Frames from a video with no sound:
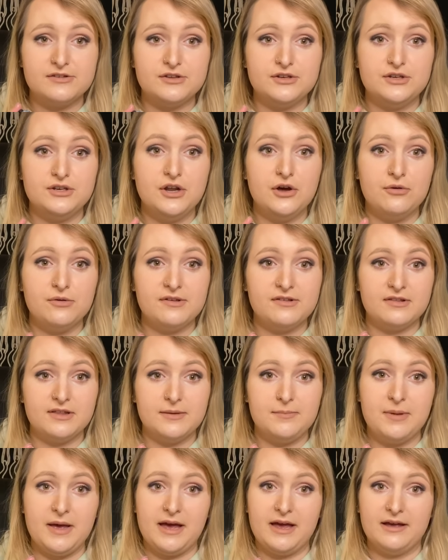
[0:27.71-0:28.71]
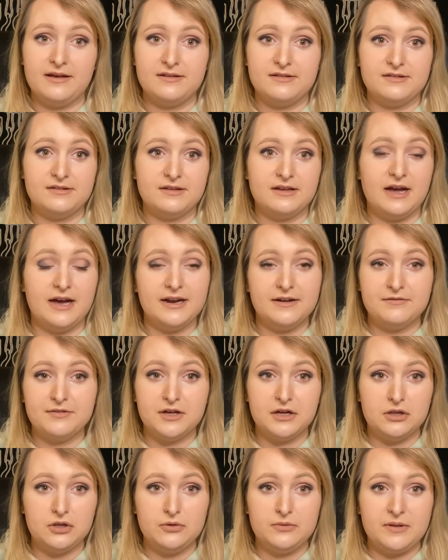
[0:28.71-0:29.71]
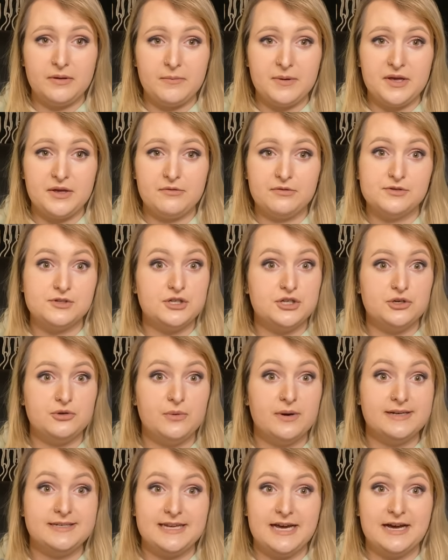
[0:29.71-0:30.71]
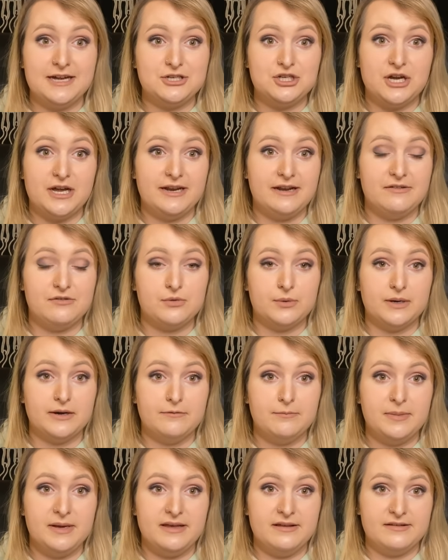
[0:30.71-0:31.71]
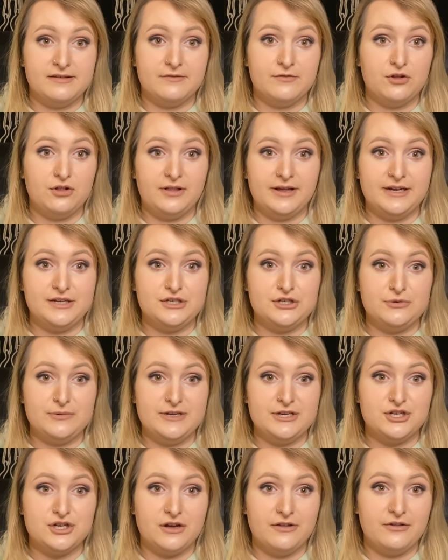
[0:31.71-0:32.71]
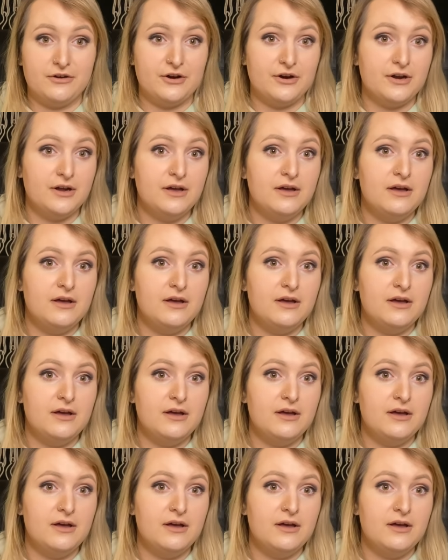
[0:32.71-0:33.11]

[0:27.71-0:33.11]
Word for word: know slip as kind of the glue that we use to attach any sort of piece of clay to each other.